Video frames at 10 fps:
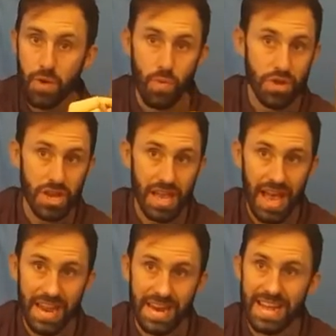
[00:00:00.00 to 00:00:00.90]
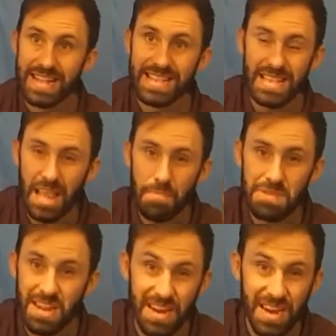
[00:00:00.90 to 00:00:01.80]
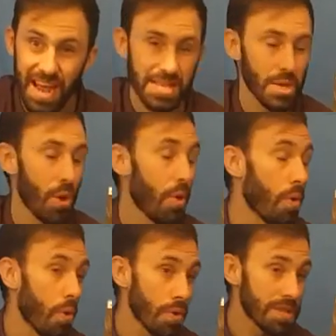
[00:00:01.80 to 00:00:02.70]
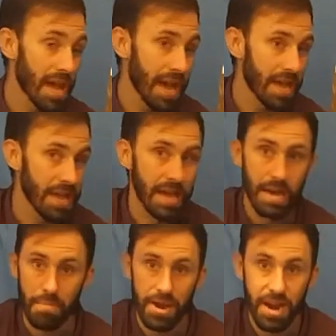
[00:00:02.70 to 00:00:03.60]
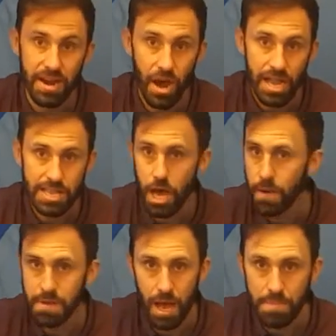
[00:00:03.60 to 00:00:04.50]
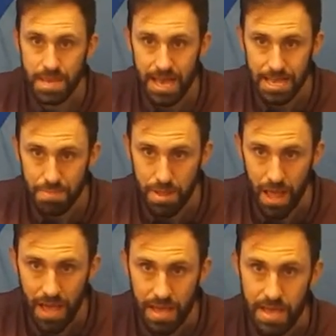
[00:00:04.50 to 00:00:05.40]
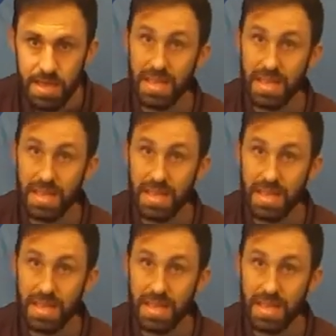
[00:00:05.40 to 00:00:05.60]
which again sleeps in a nest all day, but at night time comes out to play.